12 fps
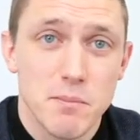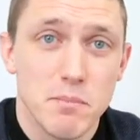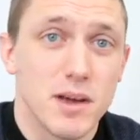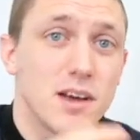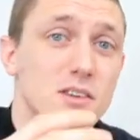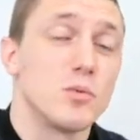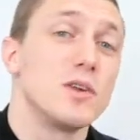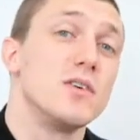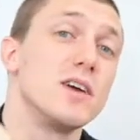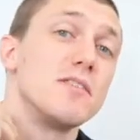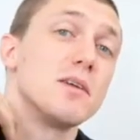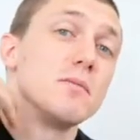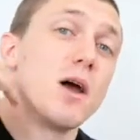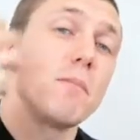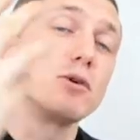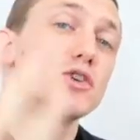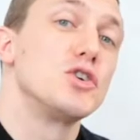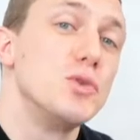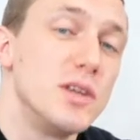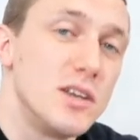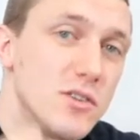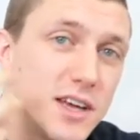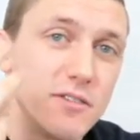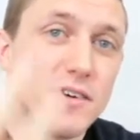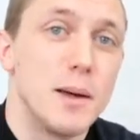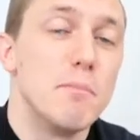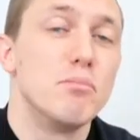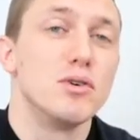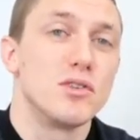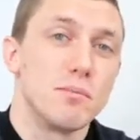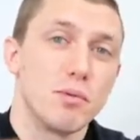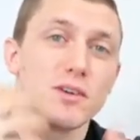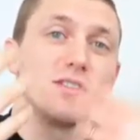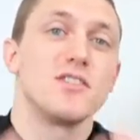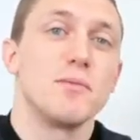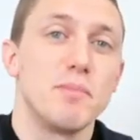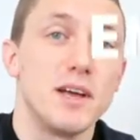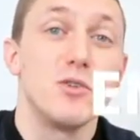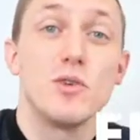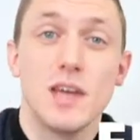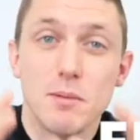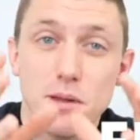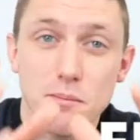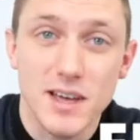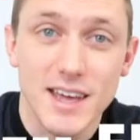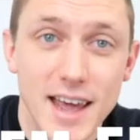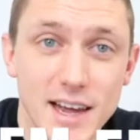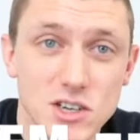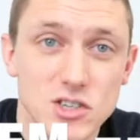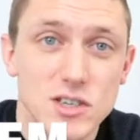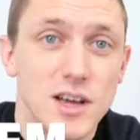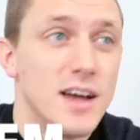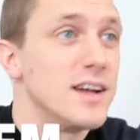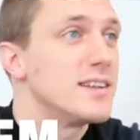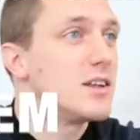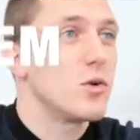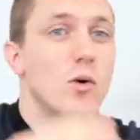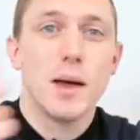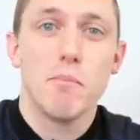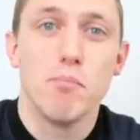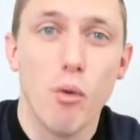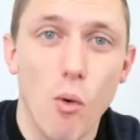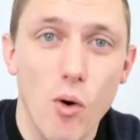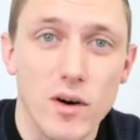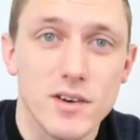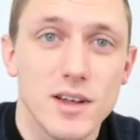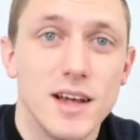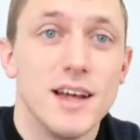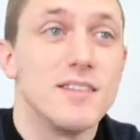Because when you give them the opportunity to give input, to participate, you keep them engaged. They don't get bored.